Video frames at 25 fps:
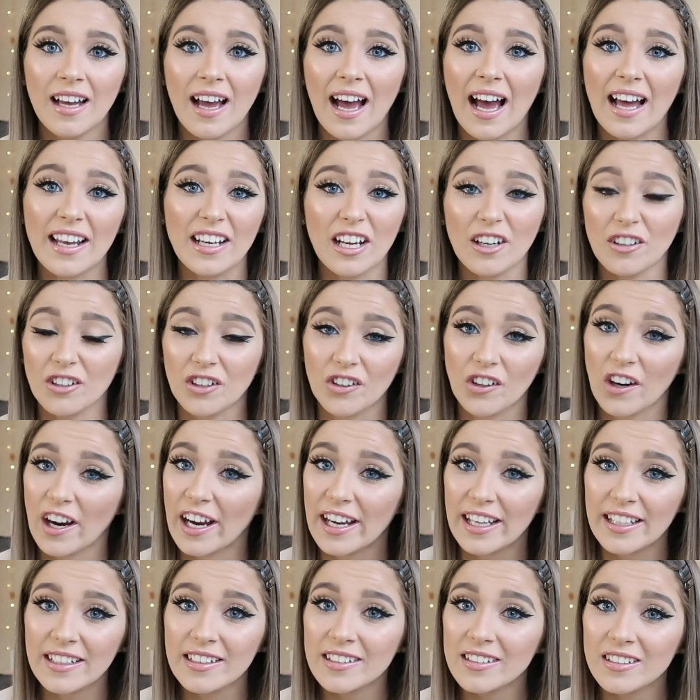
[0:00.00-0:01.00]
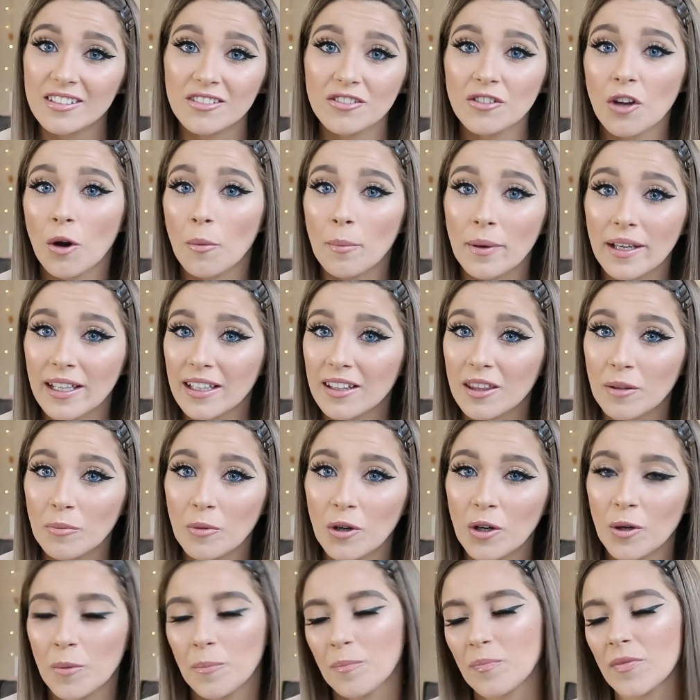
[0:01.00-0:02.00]
and I regretted not picking them
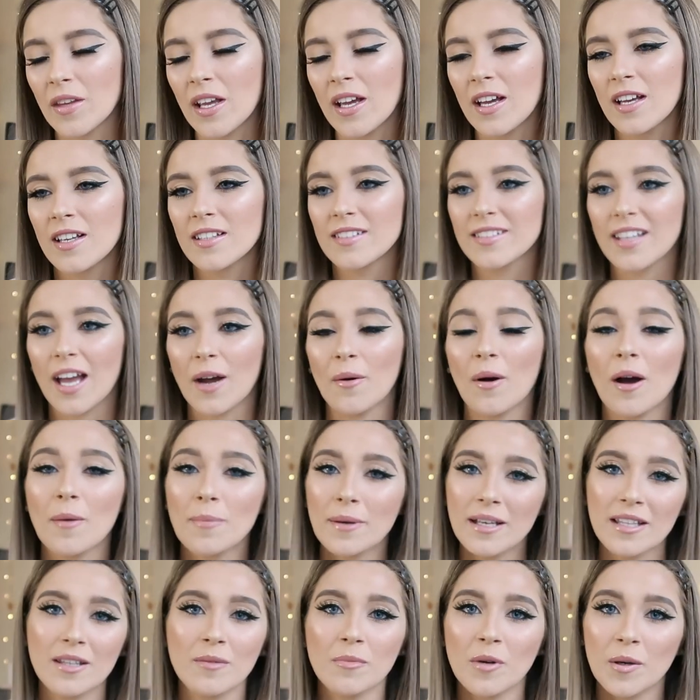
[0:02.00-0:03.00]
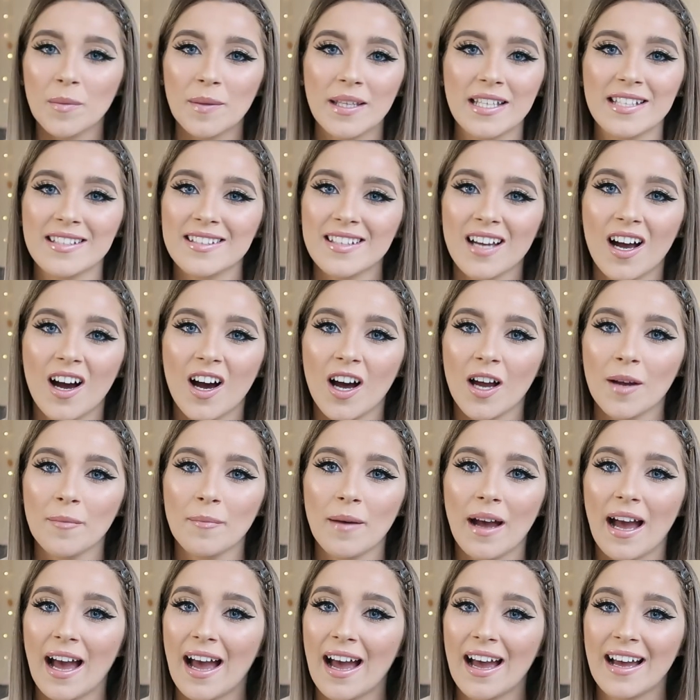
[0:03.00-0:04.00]
up. So I picked them up this
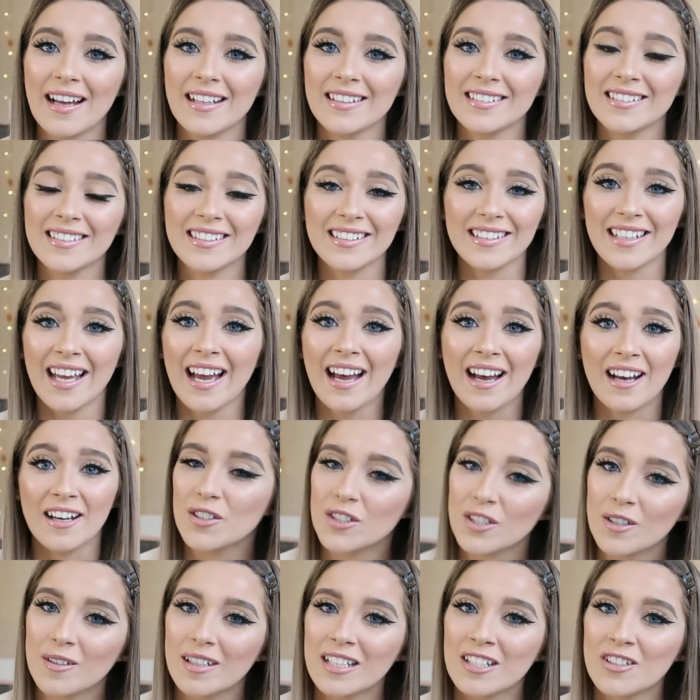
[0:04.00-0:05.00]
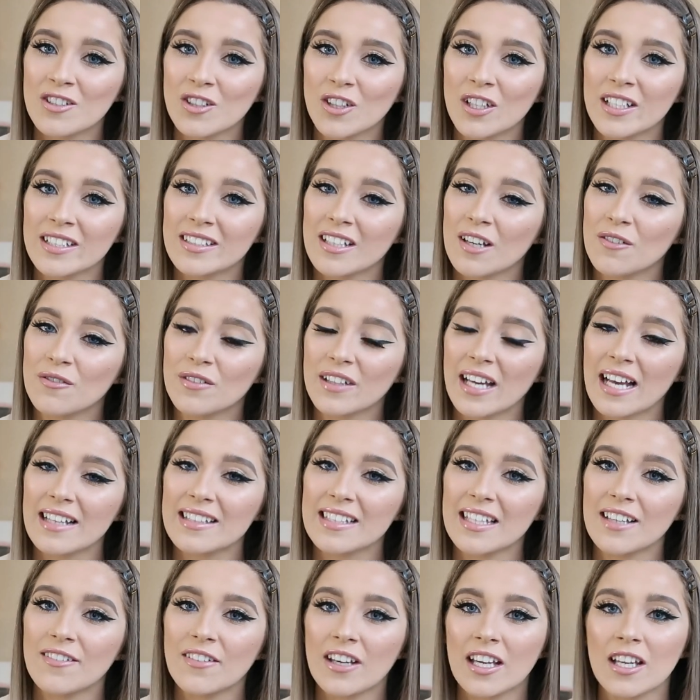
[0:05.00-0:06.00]
time and yeah, if you do enjoy, don't forget to
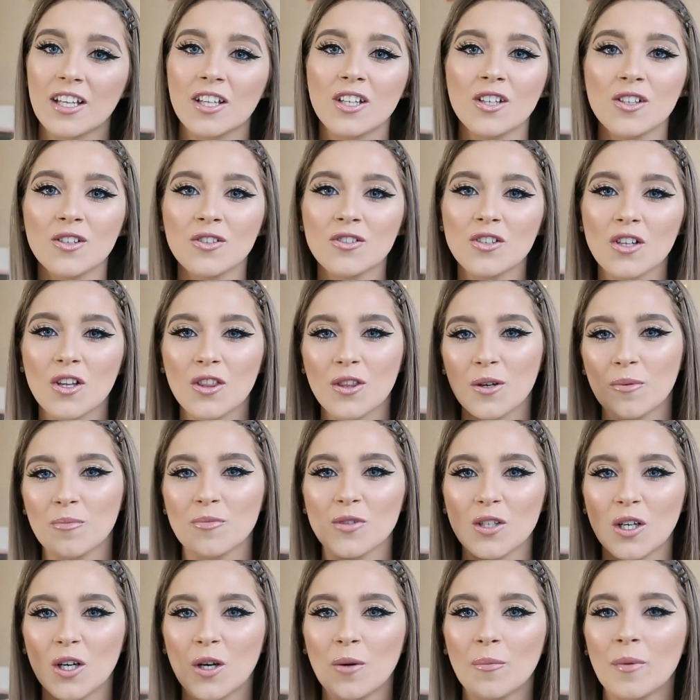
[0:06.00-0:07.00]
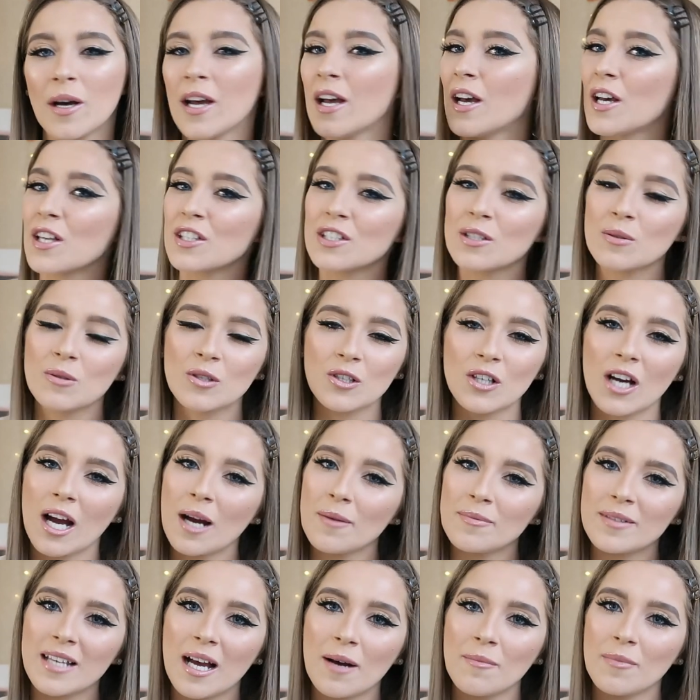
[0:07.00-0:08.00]
give it a huge thumbs up,
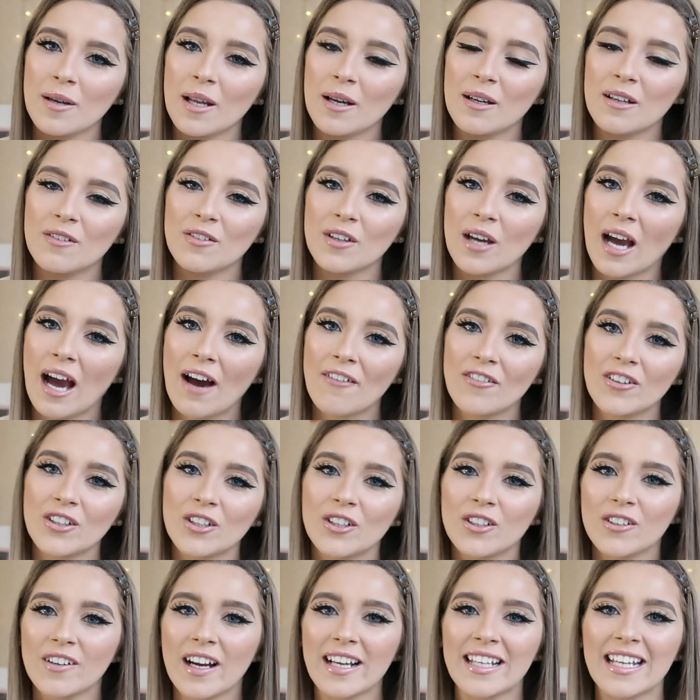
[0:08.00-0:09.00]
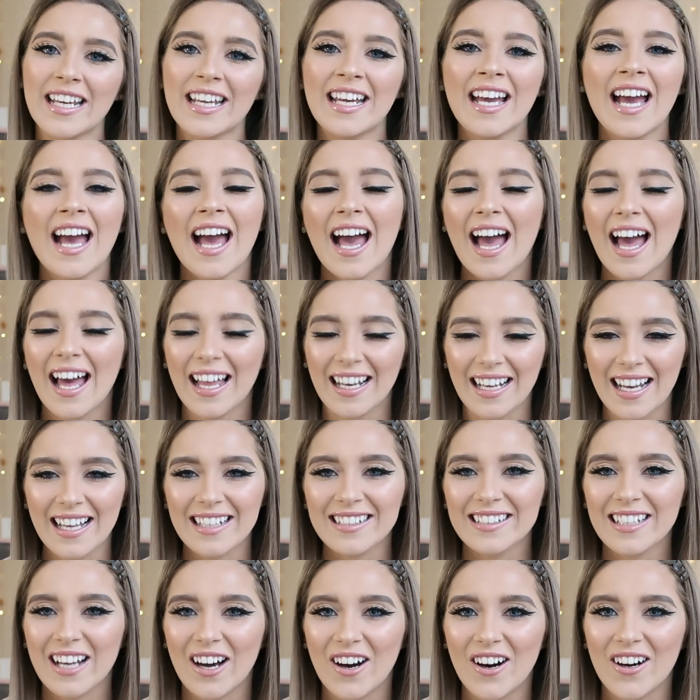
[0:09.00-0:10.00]
subscribe down below if you haven't already, and
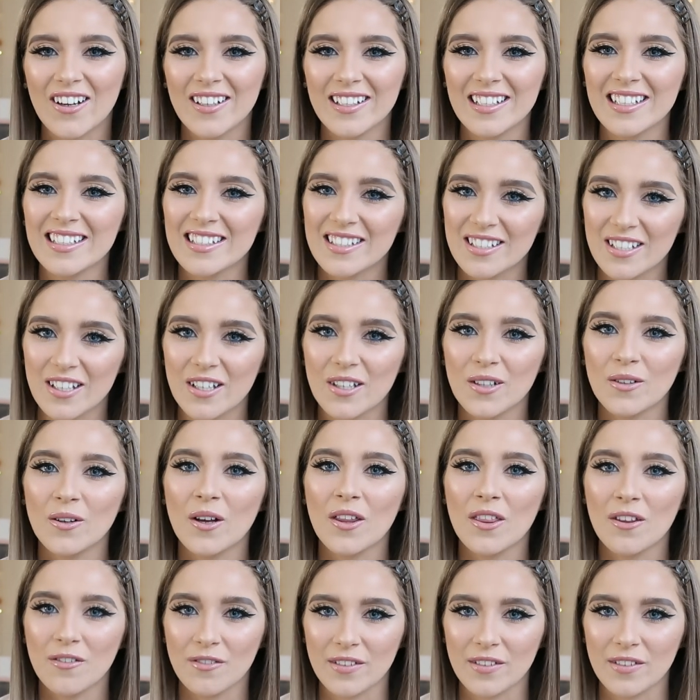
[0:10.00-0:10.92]
let's get on into the